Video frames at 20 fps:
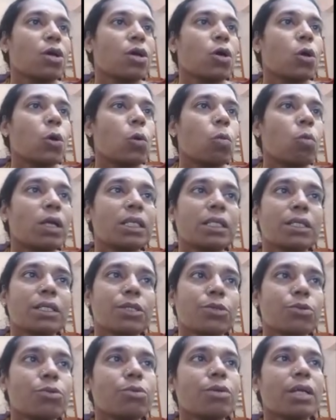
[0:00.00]
While the
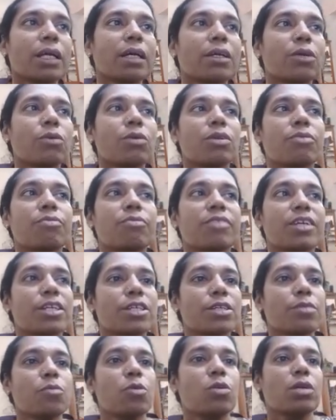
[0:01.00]
two-ray ground
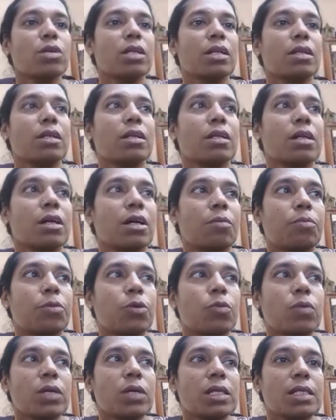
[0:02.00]
reflection model
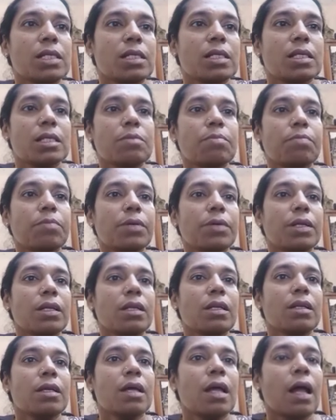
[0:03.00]
provides a simple
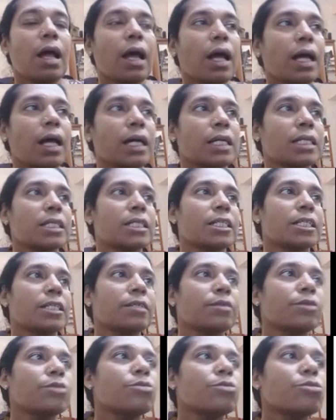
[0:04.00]
and
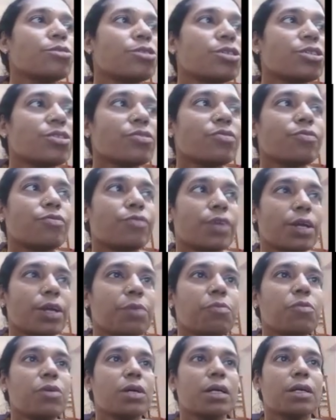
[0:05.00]
nutritive
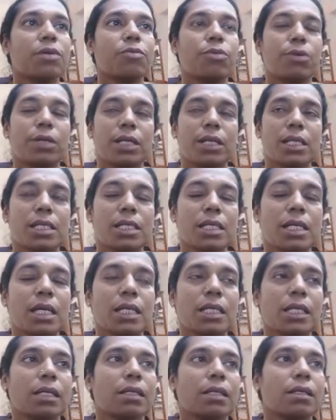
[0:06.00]
framework for
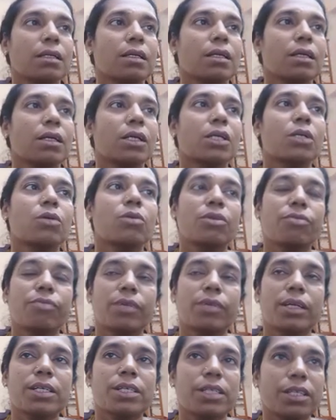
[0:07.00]
understanding ground
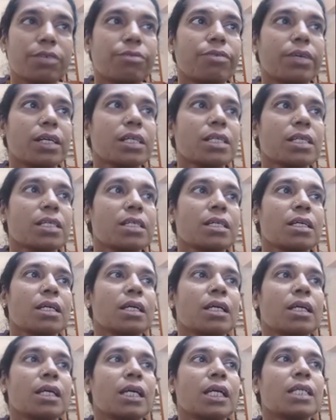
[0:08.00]
reflection effects,
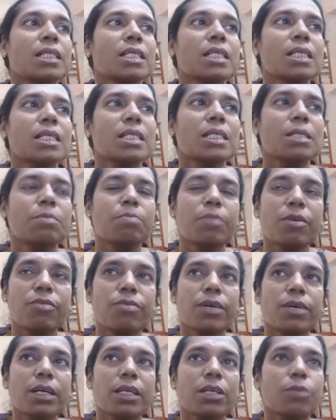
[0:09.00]
it is a
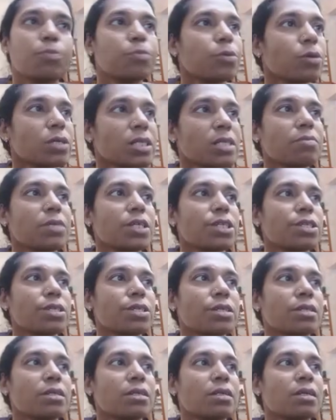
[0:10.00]
simplified
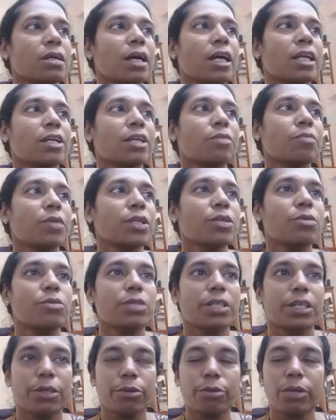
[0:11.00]
approximation and may not
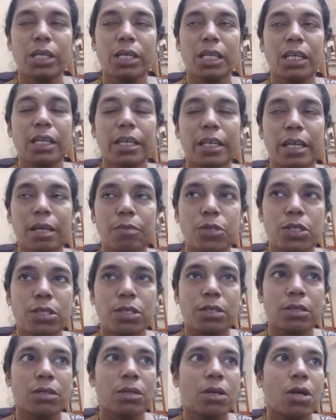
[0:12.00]
accurately
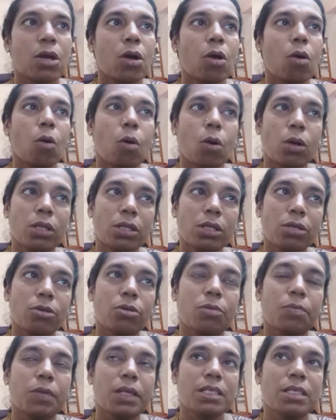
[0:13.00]
capture all the
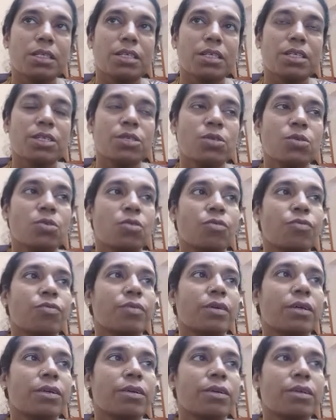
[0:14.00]
complexities of
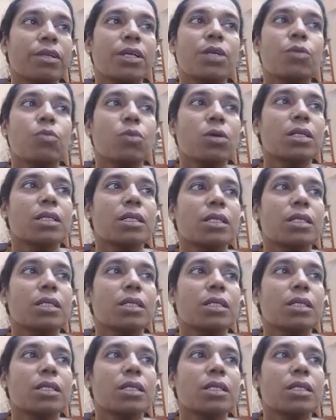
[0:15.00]
real-world